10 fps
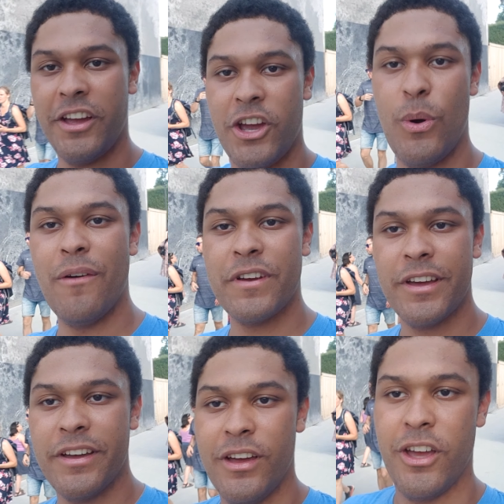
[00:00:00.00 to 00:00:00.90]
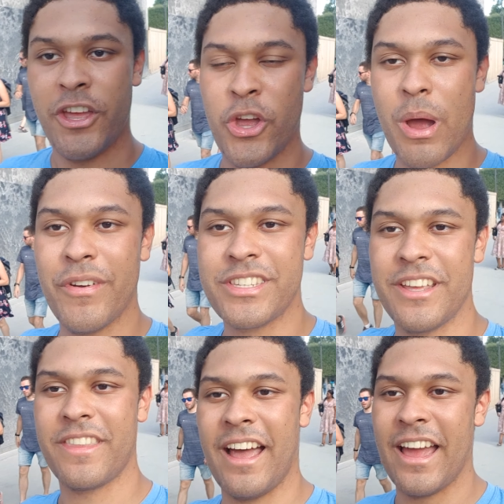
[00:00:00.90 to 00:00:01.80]
Whoever Whoever
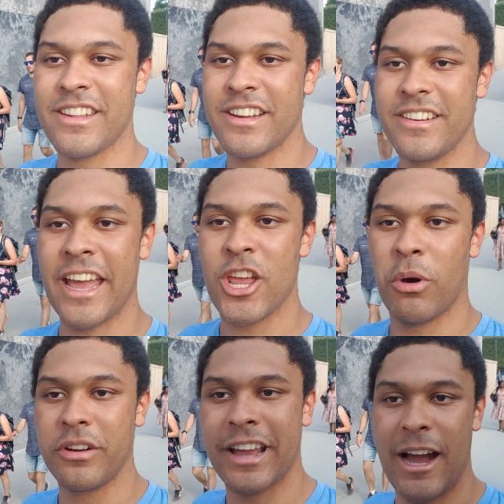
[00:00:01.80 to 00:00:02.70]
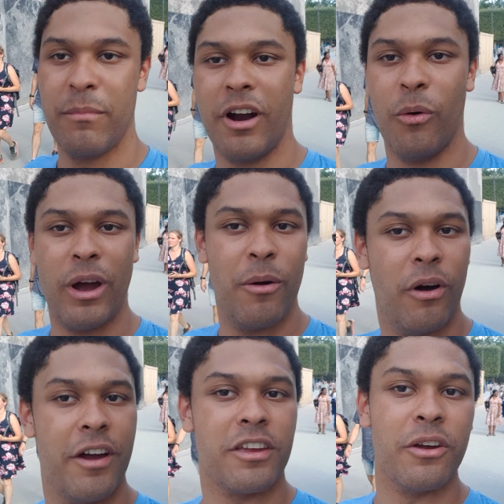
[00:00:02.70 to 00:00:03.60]
did that, I didn't get you on camera. Where
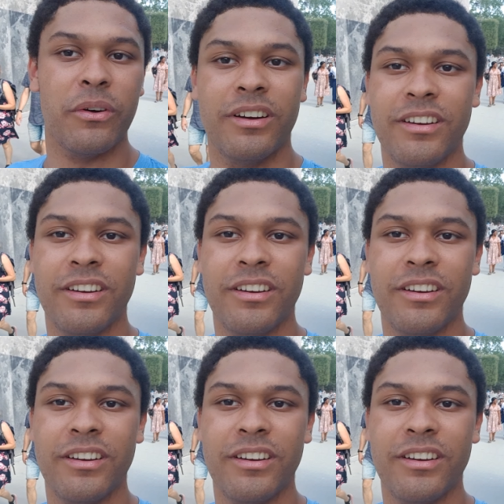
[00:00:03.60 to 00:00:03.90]
were you?